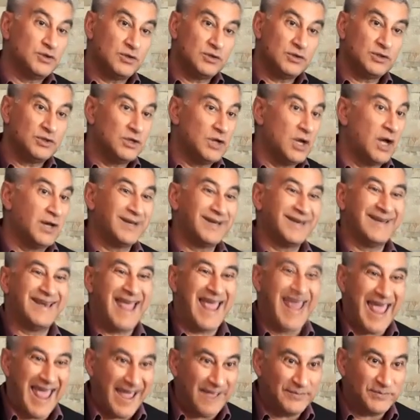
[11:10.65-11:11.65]
So it's not an
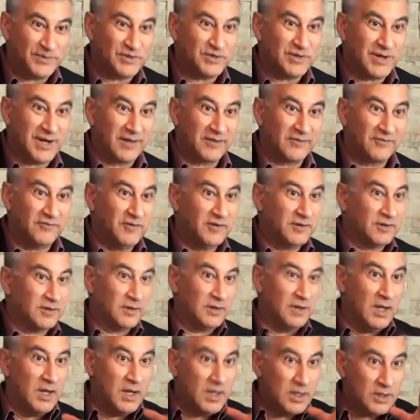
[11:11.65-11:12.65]
abstract figure.